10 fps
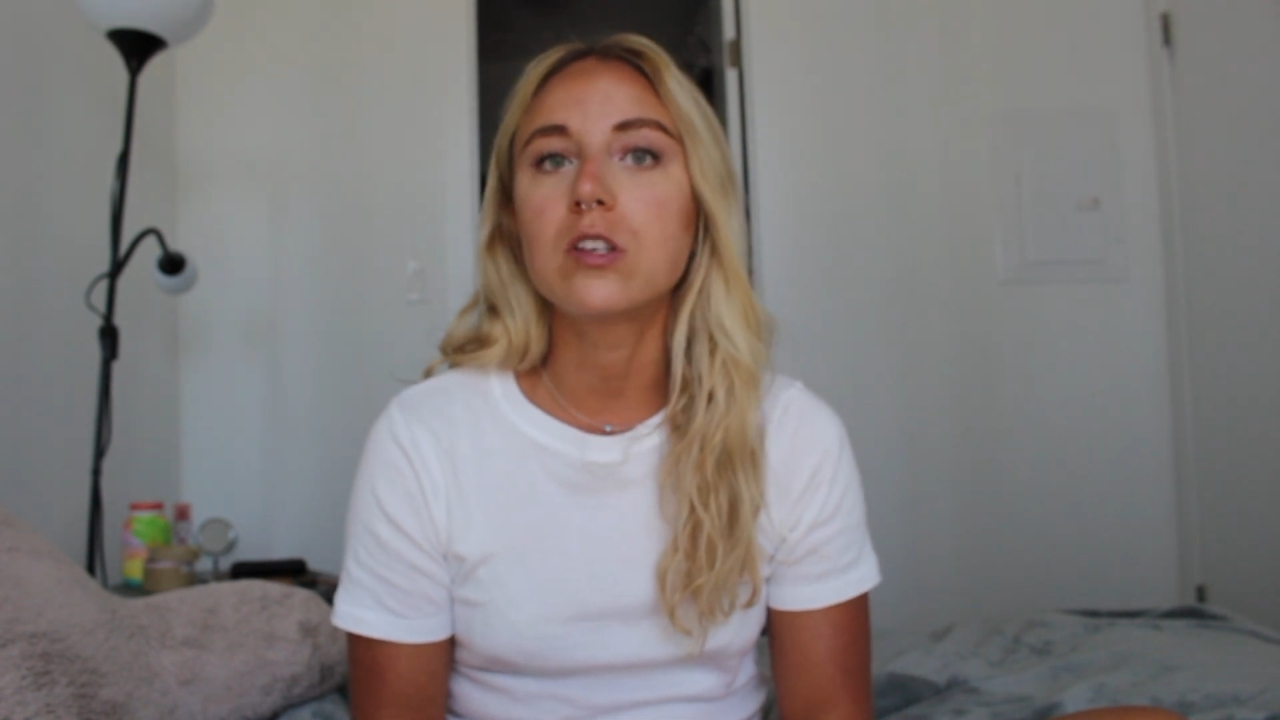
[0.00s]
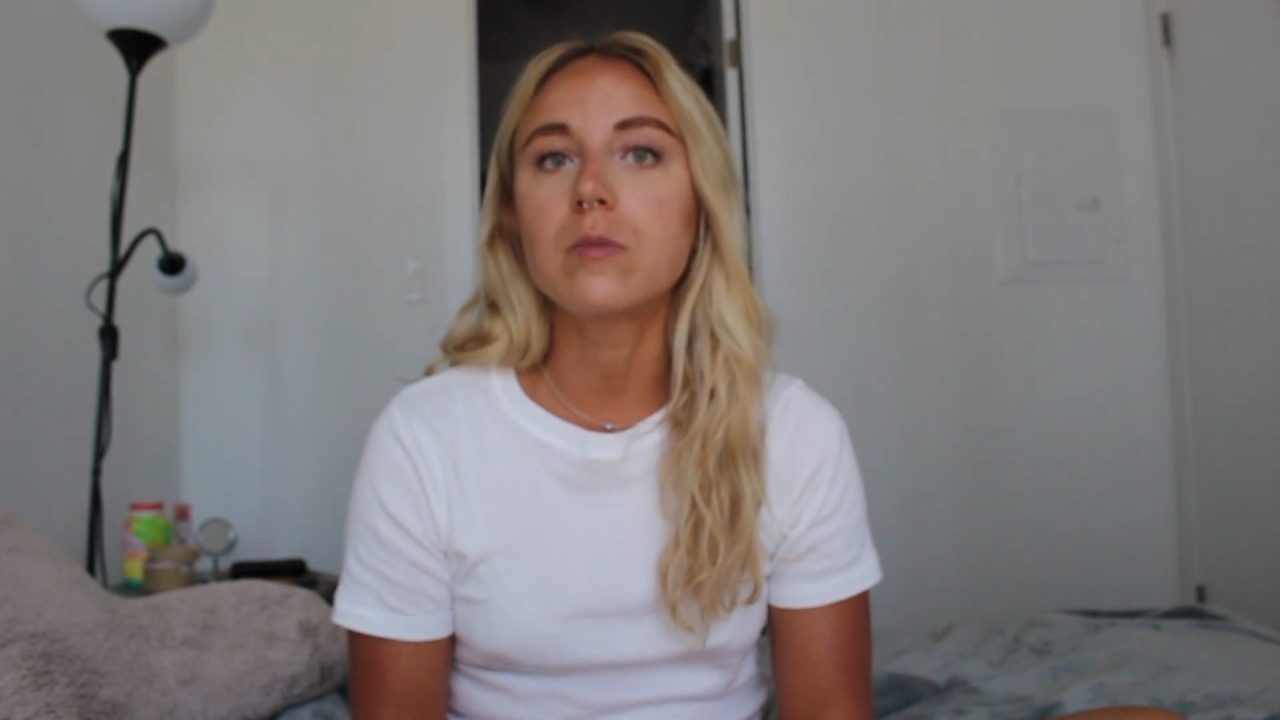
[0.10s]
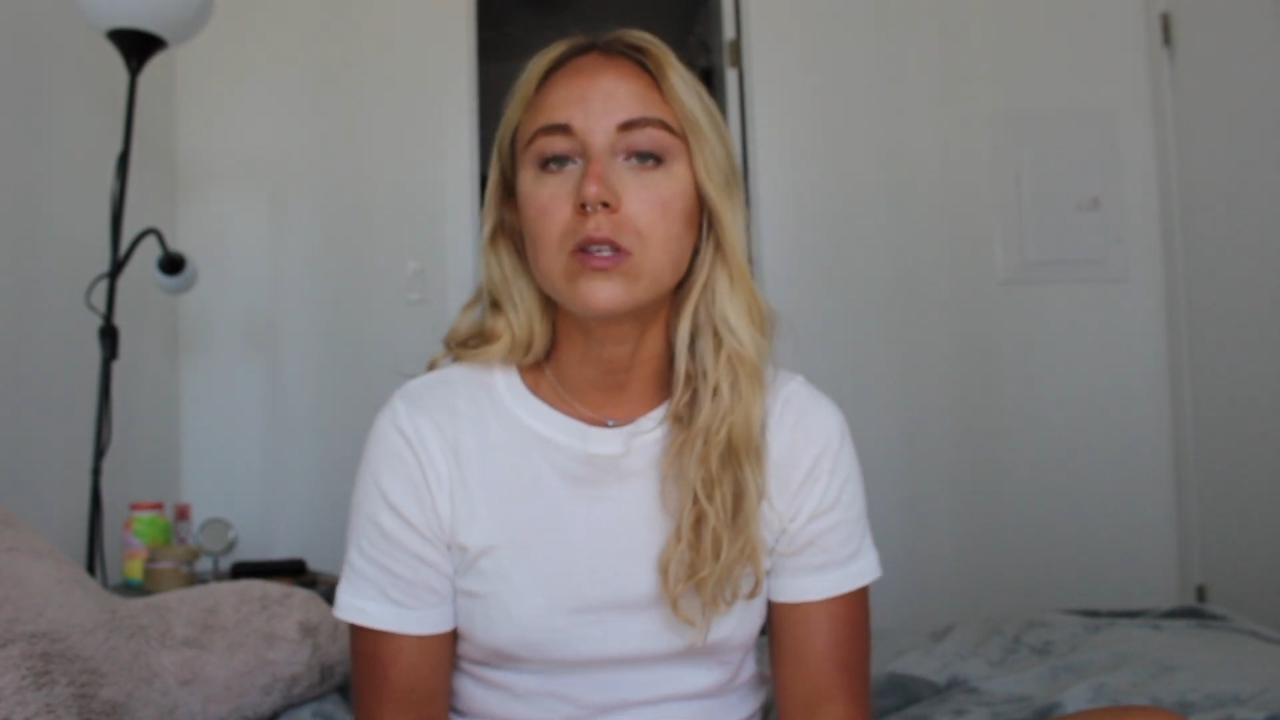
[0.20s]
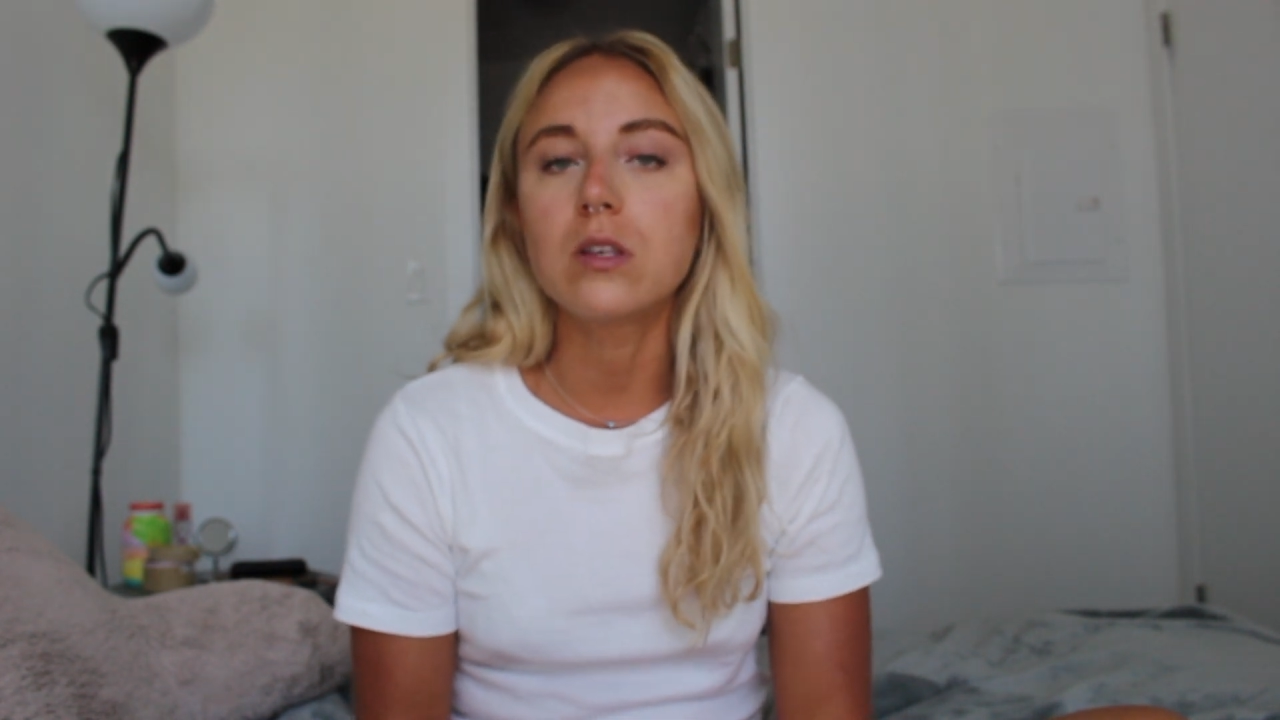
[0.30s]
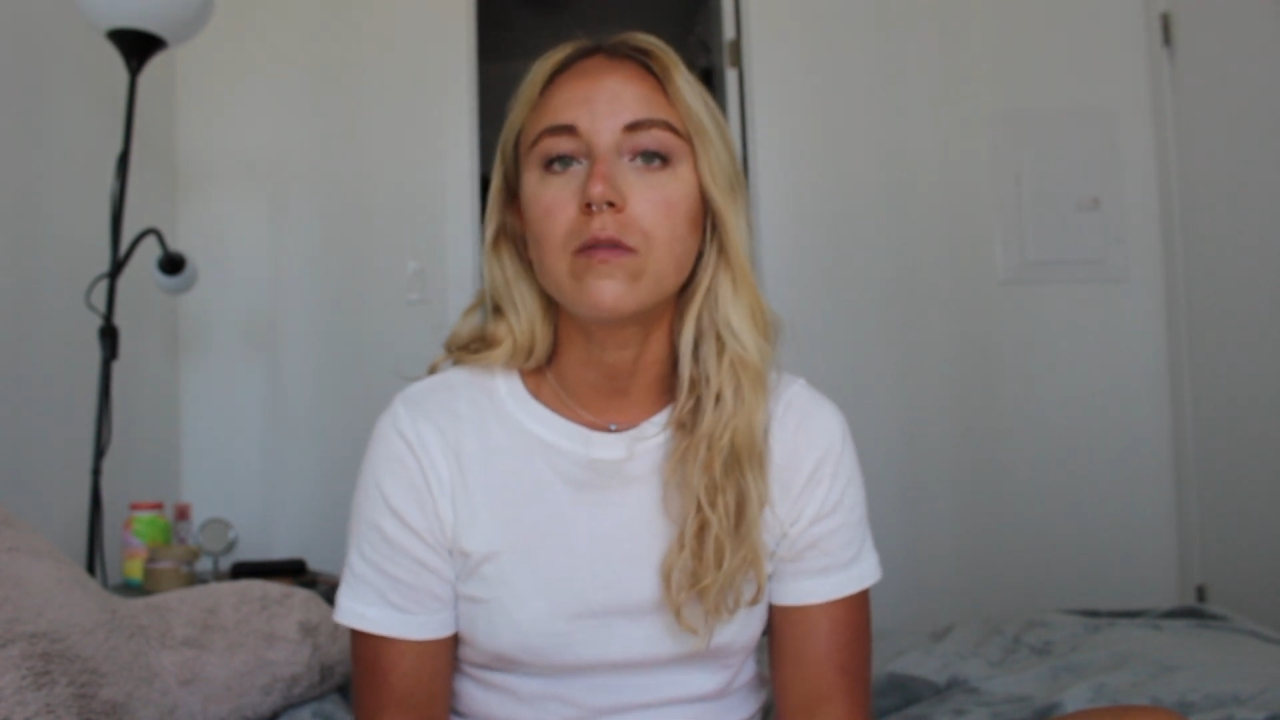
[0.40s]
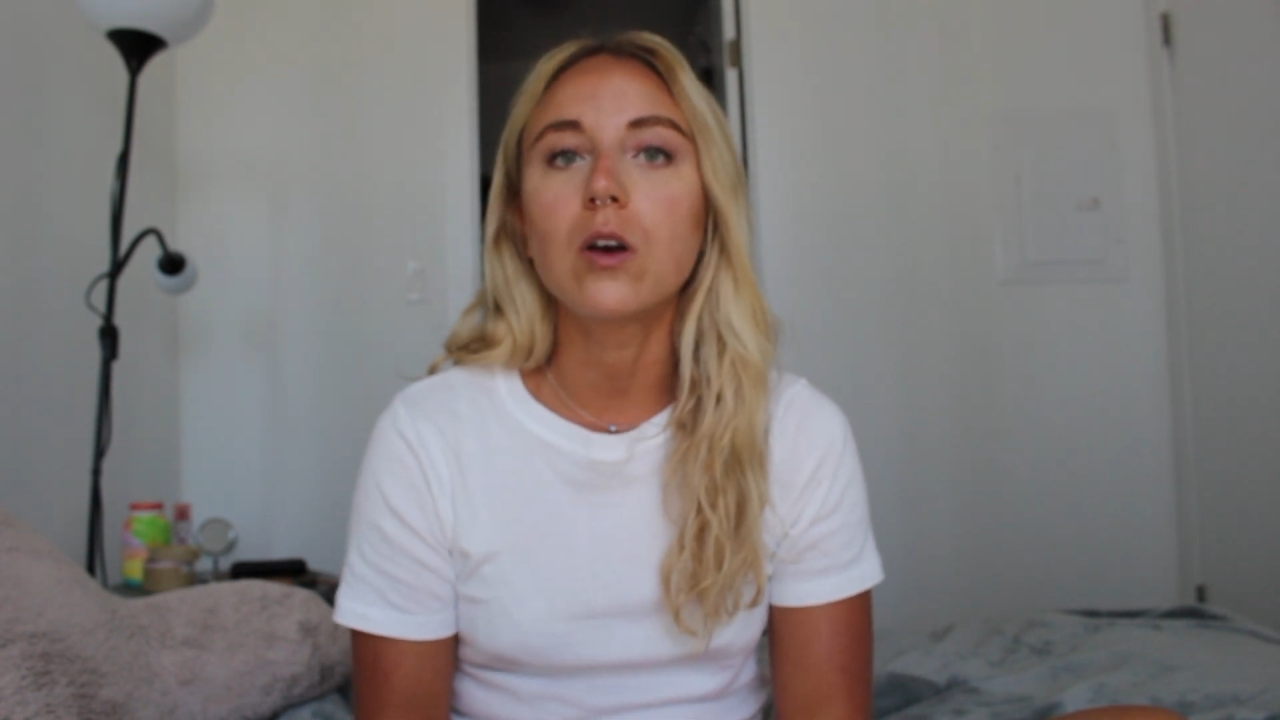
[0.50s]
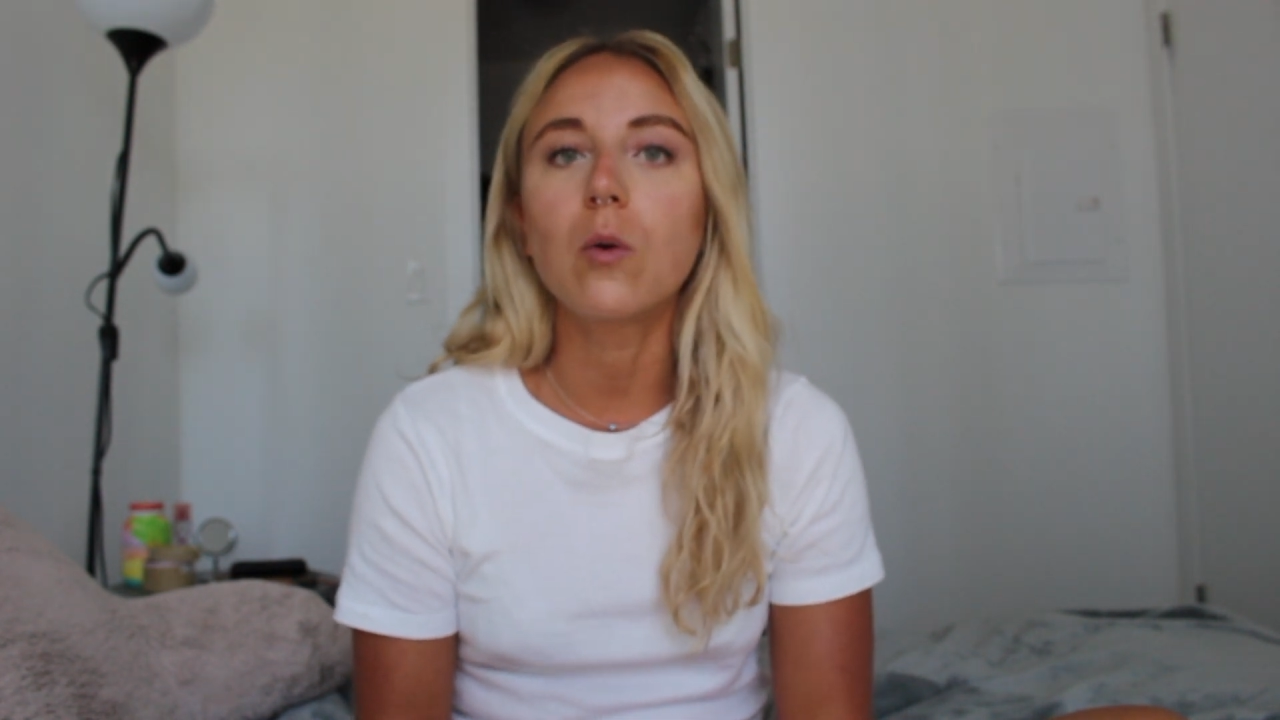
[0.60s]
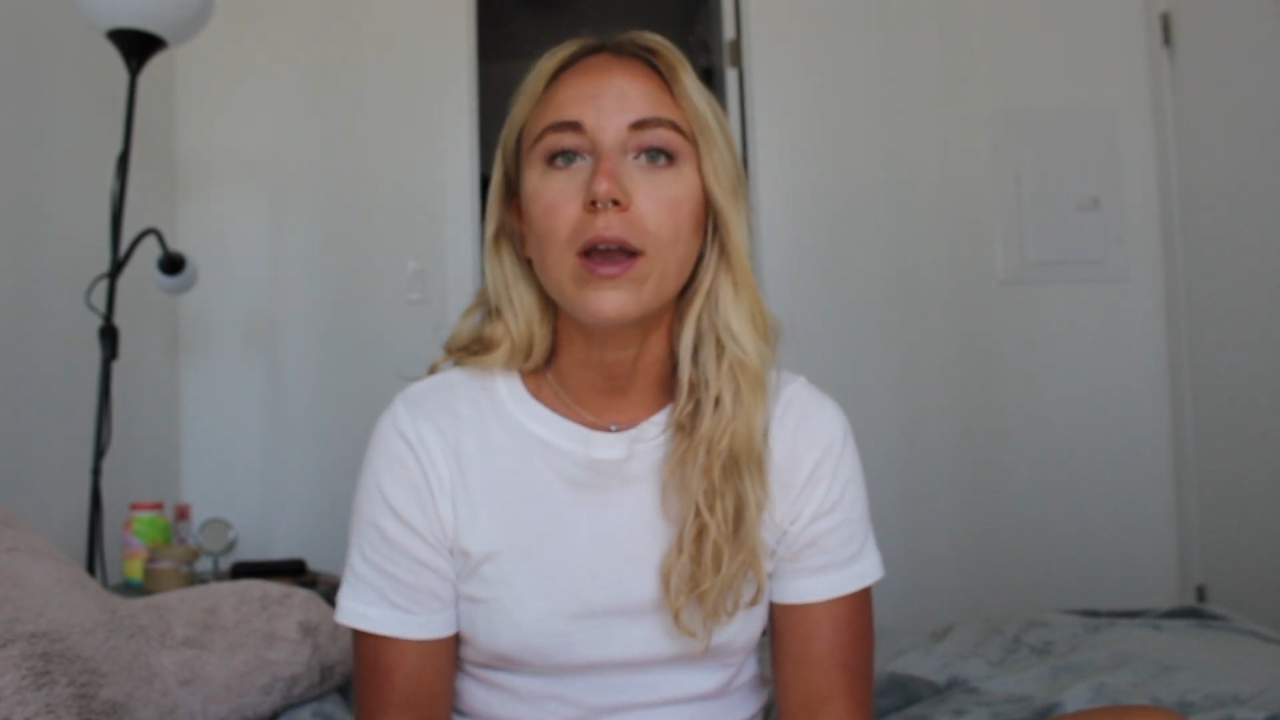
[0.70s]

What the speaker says: specific